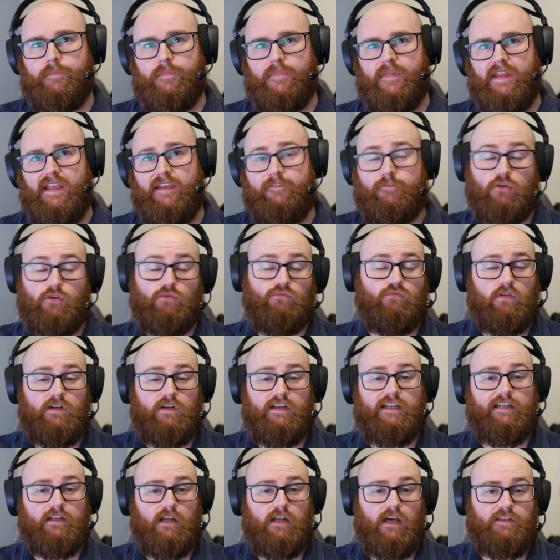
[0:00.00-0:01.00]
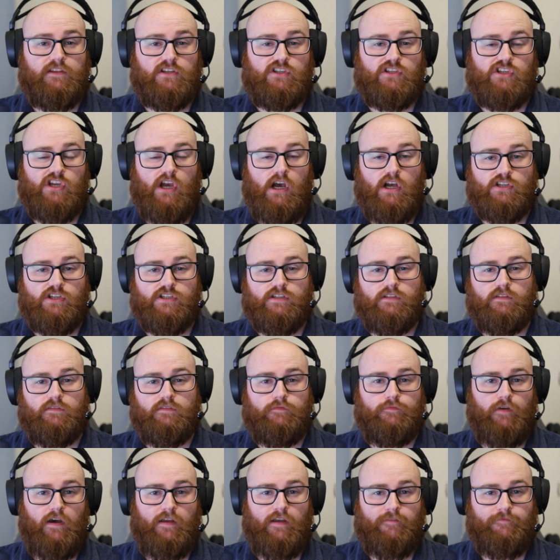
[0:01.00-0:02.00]
if you really like the charge and
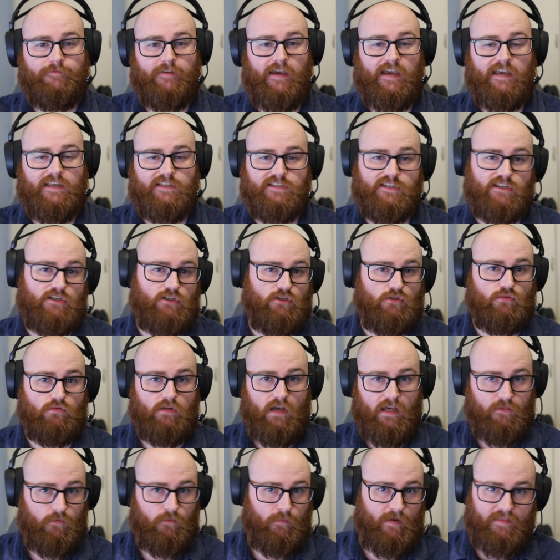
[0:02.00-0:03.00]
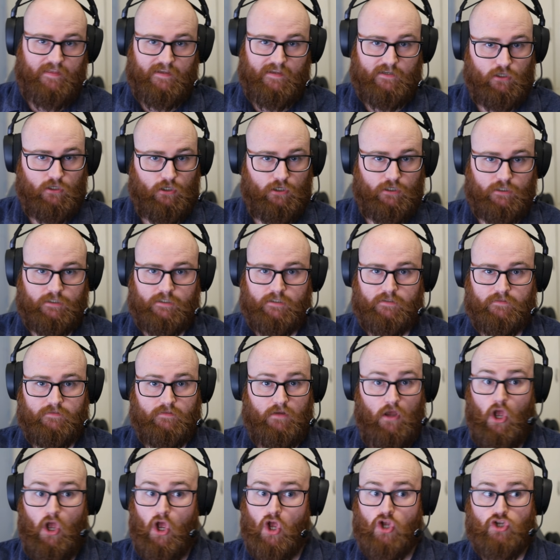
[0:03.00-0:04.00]
fight phase and you like the way they look,
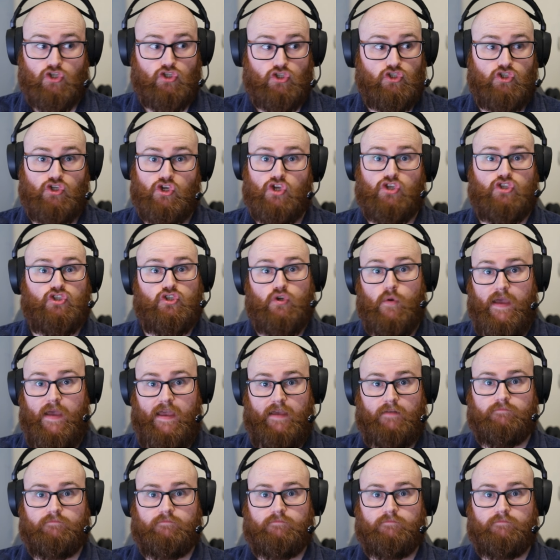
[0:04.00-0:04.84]
just do it.